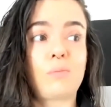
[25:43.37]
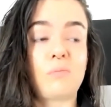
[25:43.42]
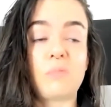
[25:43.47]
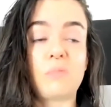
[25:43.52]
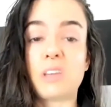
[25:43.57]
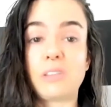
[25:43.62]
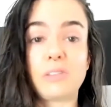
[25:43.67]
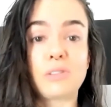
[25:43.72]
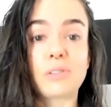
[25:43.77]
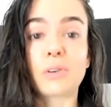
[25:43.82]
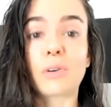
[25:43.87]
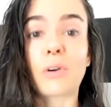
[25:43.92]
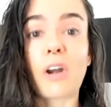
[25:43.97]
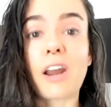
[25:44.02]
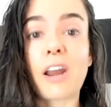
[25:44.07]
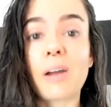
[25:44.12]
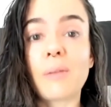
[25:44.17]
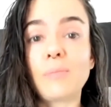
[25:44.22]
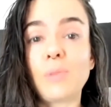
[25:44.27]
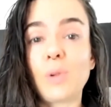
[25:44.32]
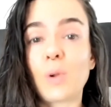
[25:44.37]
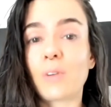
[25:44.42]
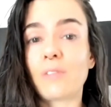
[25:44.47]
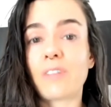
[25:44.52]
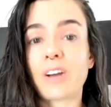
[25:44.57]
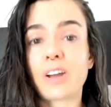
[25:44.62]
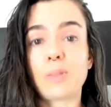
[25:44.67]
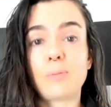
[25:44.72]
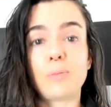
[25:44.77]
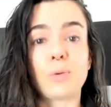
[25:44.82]
Instagram, you can
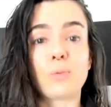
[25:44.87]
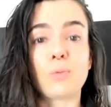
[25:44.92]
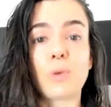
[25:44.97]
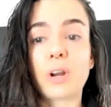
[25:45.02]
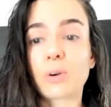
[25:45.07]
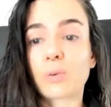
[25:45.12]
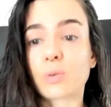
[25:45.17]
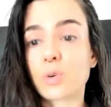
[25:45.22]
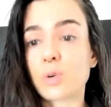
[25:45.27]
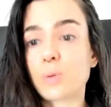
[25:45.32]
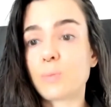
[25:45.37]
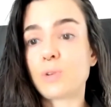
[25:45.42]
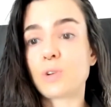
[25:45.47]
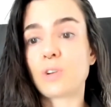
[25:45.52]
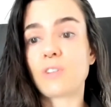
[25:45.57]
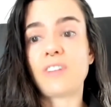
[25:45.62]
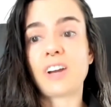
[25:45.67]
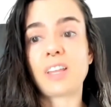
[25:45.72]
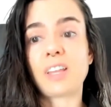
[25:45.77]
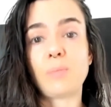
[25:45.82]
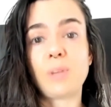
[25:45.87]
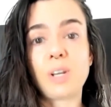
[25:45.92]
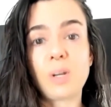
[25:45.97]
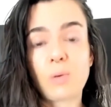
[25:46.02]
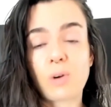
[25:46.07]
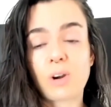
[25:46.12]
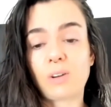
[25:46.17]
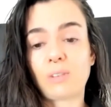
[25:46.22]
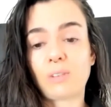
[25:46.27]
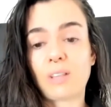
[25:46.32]
find them in Reddit groups, you can find them
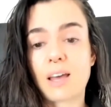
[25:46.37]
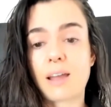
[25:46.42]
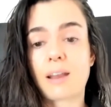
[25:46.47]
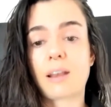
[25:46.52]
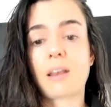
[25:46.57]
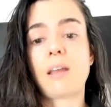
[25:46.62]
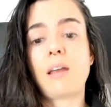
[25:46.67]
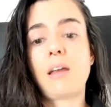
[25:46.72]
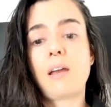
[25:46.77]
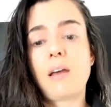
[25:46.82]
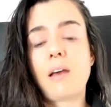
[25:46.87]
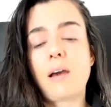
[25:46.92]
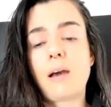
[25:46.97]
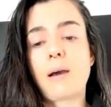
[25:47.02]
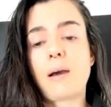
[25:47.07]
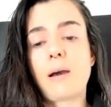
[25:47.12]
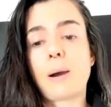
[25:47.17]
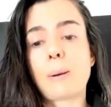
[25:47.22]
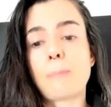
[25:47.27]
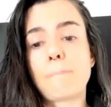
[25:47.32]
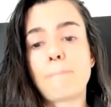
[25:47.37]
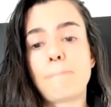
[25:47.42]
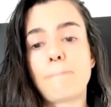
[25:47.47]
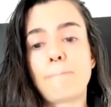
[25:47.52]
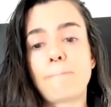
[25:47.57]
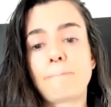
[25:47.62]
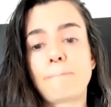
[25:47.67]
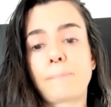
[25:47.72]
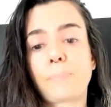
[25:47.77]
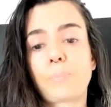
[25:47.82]
anywhere online.
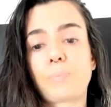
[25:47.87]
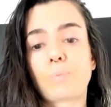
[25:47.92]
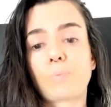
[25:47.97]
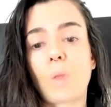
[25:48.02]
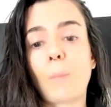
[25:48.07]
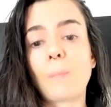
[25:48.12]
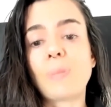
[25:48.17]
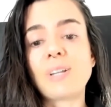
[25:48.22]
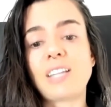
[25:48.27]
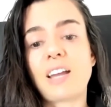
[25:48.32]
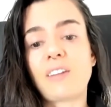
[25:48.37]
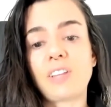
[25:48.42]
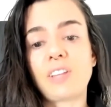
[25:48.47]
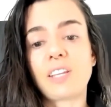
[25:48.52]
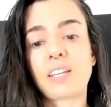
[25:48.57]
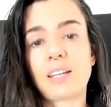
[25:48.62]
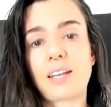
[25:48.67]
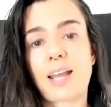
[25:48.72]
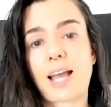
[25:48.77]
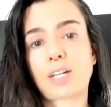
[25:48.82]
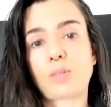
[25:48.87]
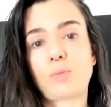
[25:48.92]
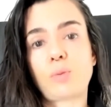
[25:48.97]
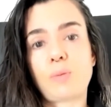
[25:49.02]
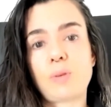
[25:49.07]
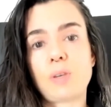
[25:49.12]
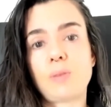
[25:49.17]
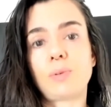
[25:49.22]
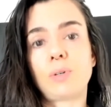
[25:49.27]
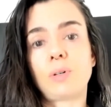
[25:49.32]
But definitely connect with
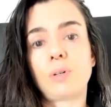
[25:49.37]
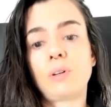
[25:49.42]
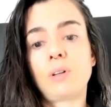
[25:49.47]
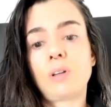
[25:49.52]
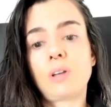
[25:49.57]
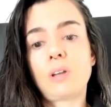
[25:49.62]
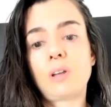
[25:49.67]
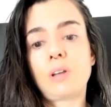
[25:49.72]
people.